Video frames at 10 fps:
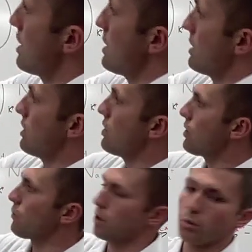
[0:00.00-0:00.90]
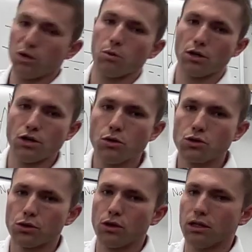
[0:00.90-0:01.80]
here where we were
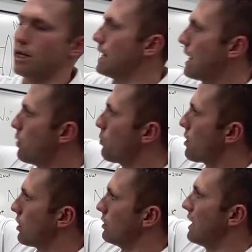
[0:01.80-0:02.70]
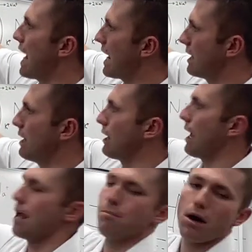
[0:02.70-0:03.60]
neutral, now we are lacking
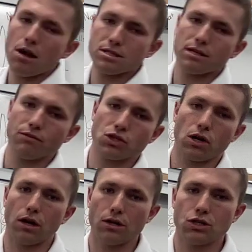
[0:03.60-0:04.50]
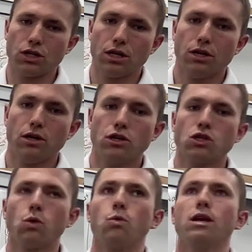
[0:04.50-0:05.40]
a positive charge.
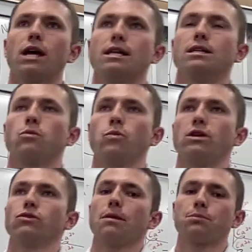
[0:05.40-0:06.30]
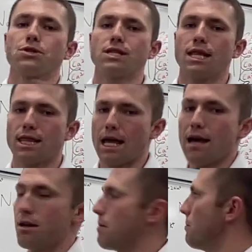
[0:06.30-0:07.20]
So we represent
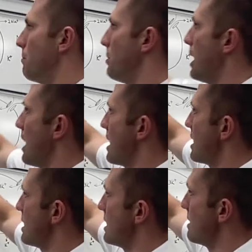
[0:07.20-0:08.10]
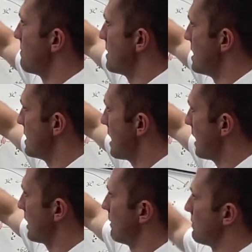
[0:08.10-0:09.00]
that by the
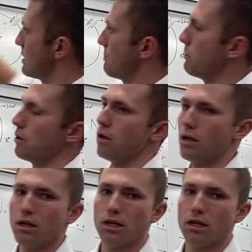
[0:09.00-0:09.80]
negative symbol.